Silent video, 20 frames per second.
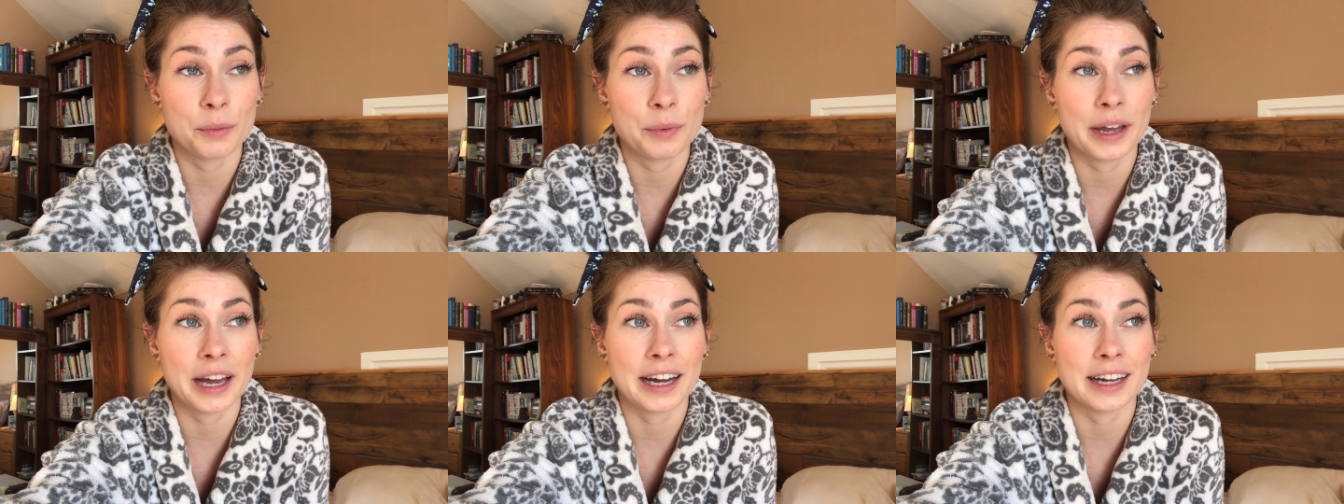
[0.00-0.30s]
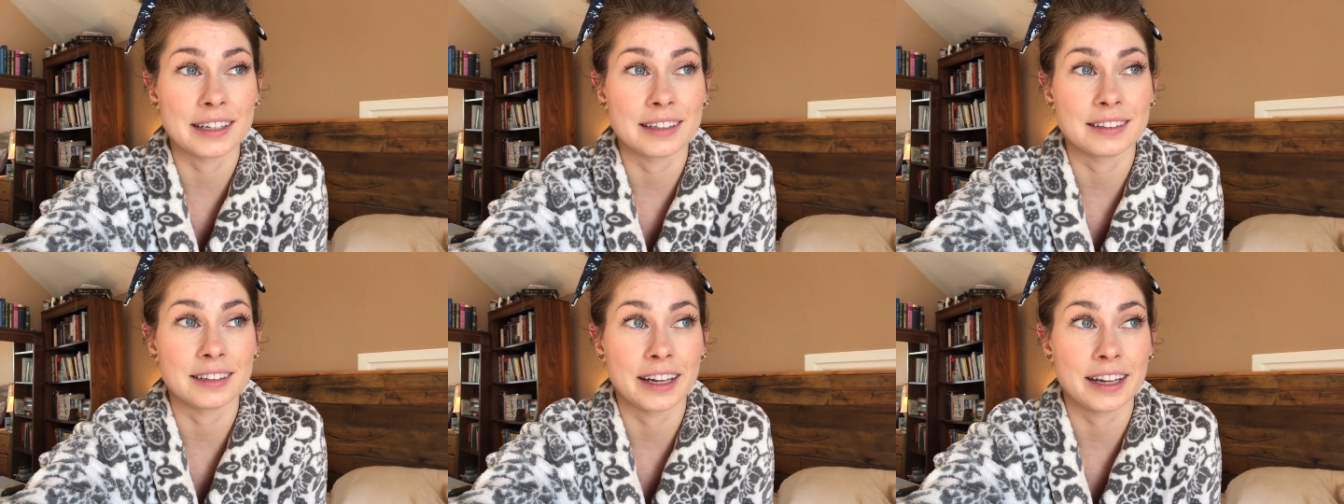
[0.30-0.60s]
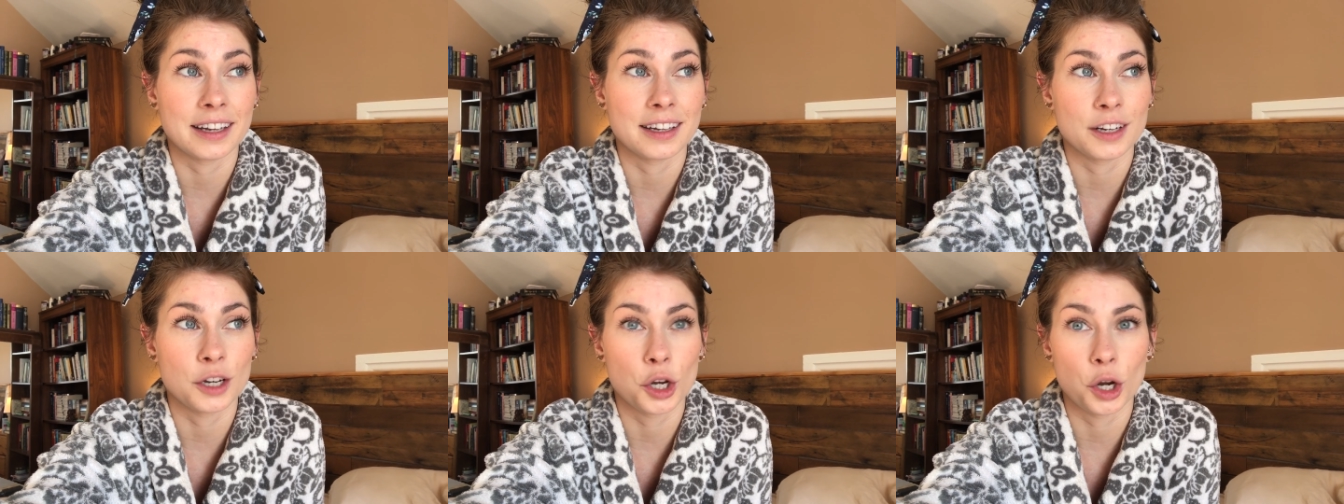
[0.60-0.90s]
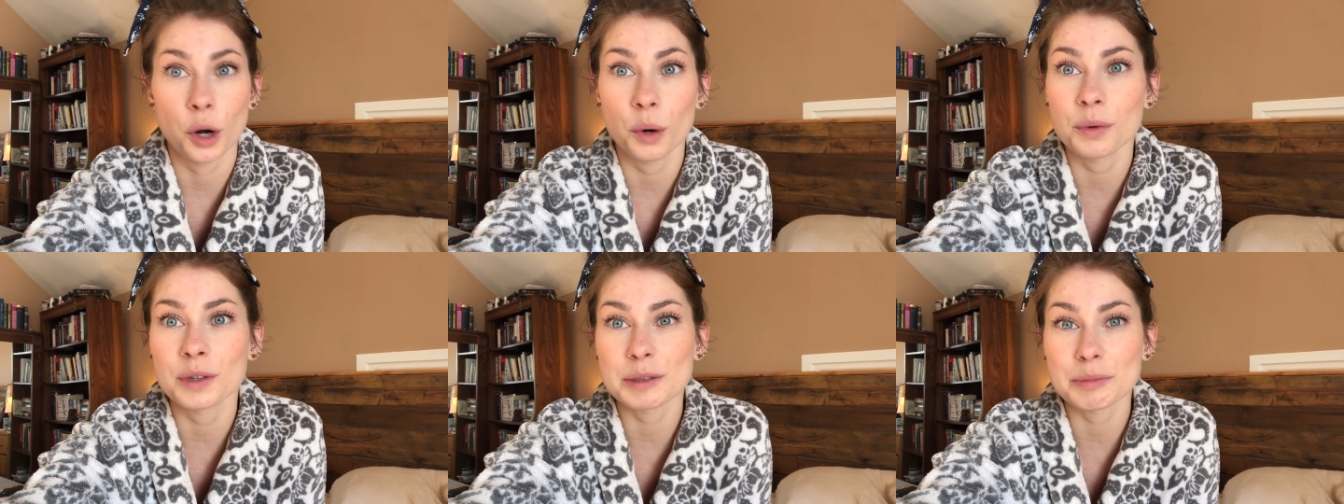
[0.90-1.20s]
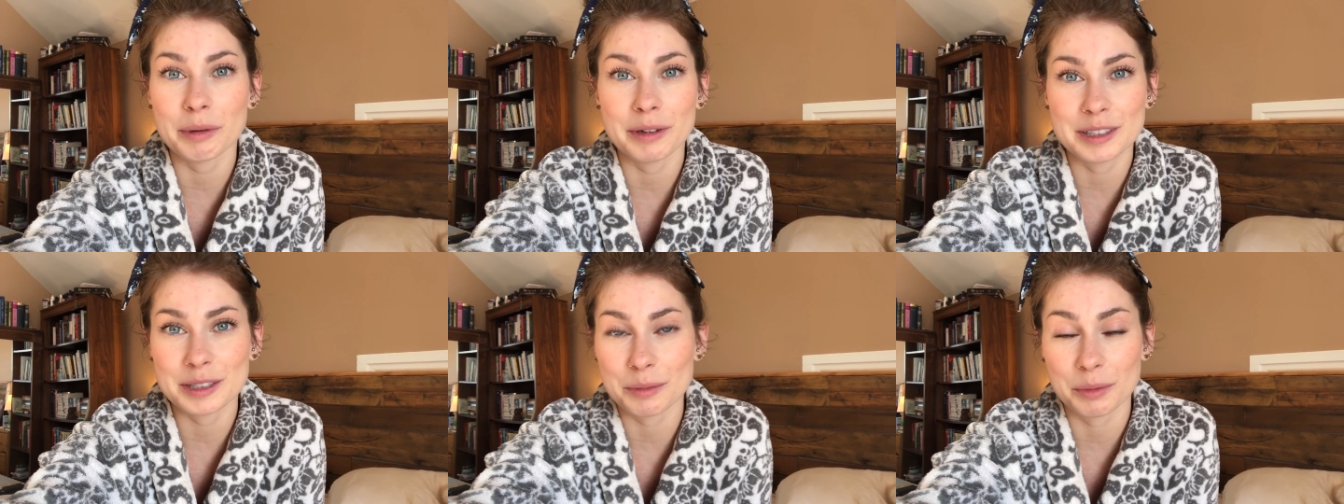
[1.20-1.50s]
We had like no
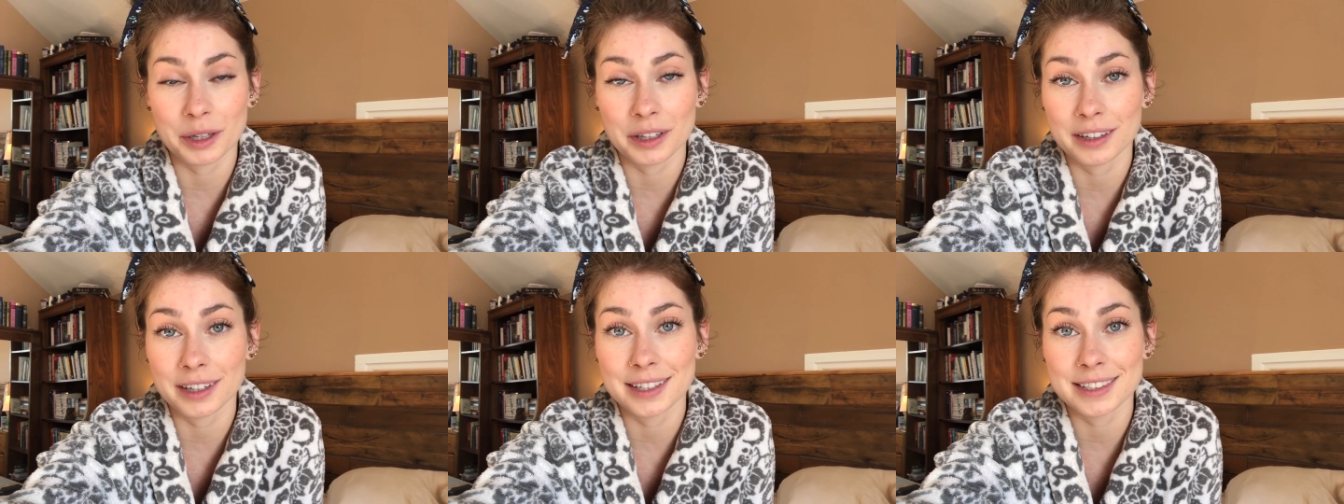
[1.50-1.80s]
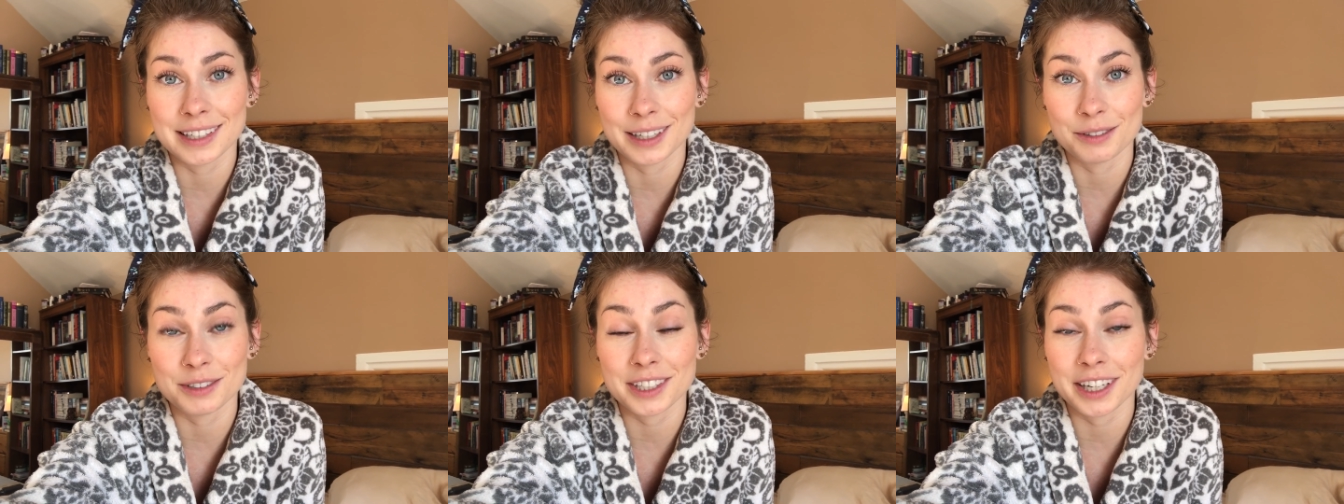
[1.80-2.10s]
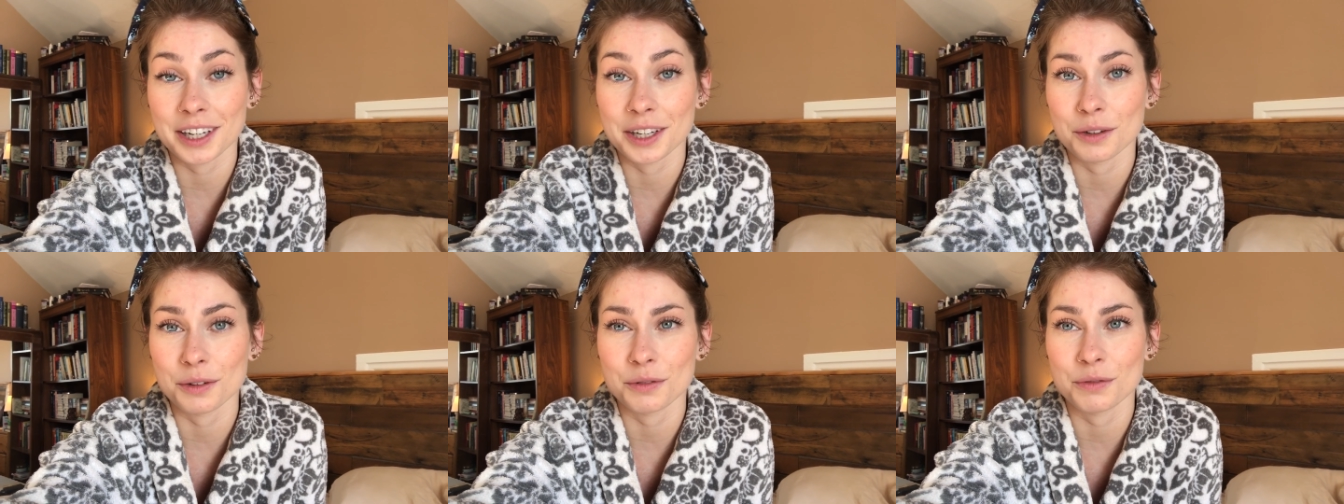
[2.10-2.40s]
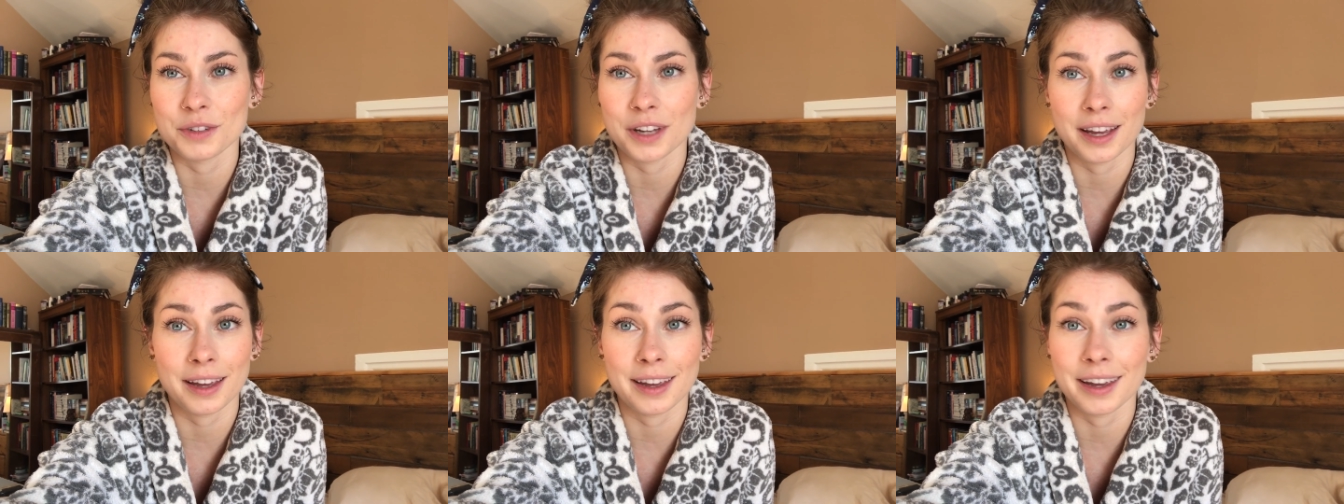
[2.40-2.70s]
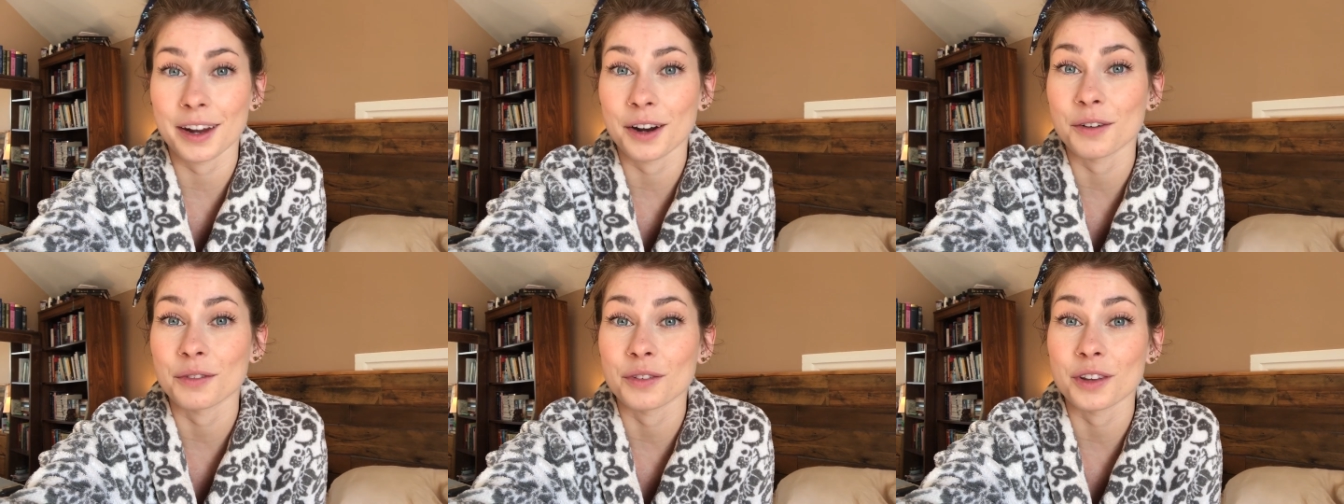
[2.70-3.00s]
responsibilities outside of taking
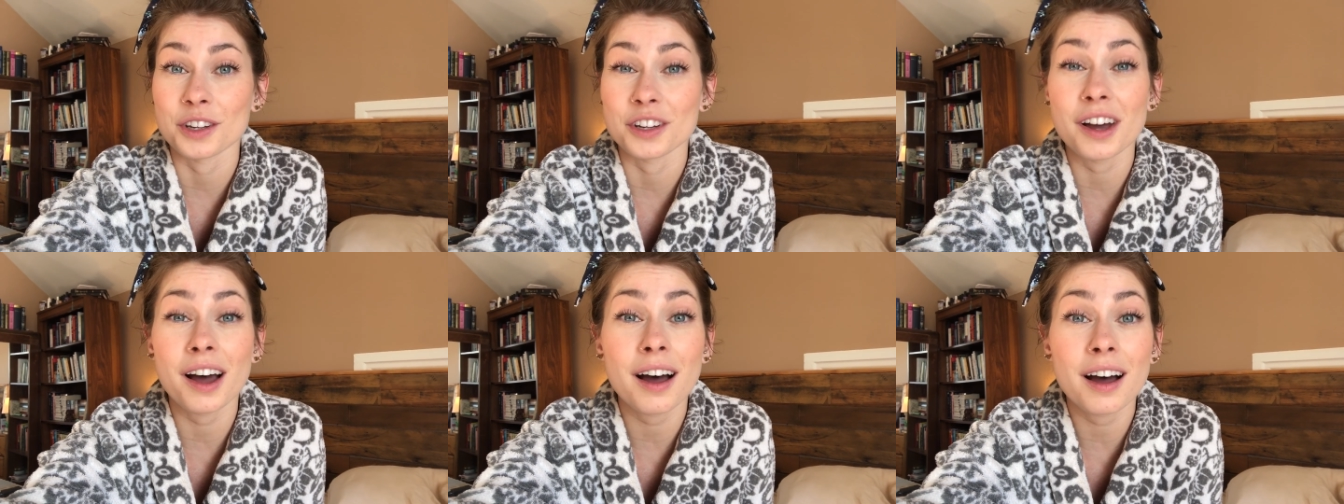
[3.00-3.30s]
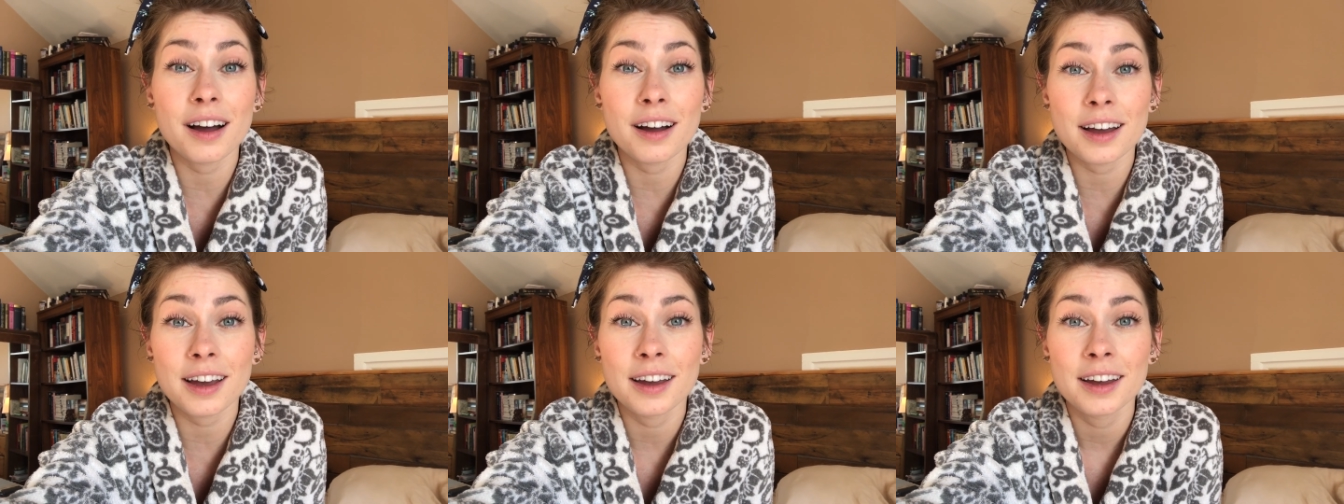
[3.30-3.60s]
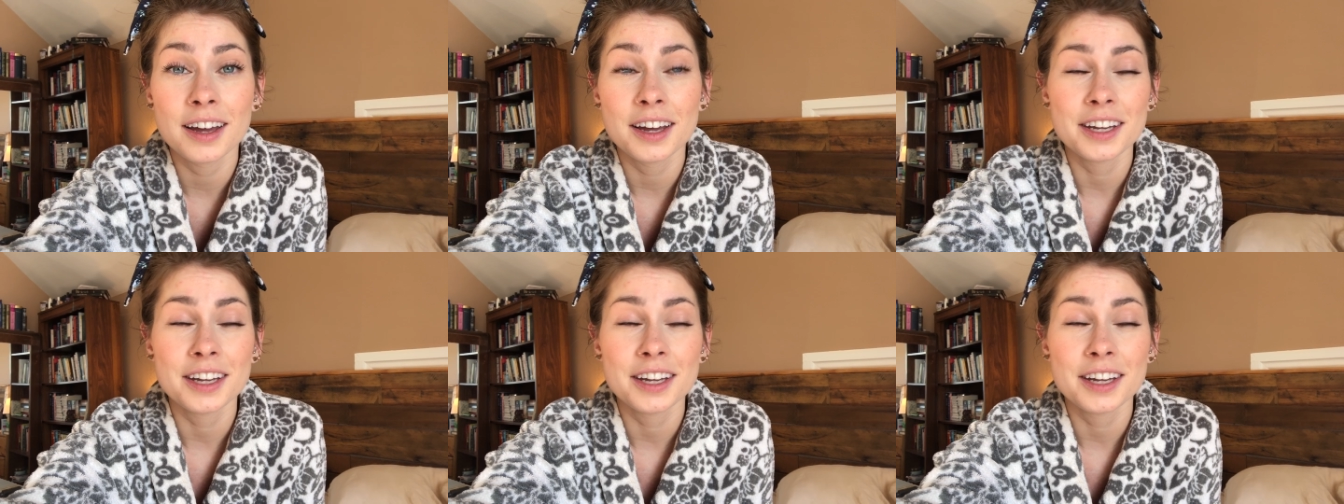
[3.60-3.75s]
care of the dog.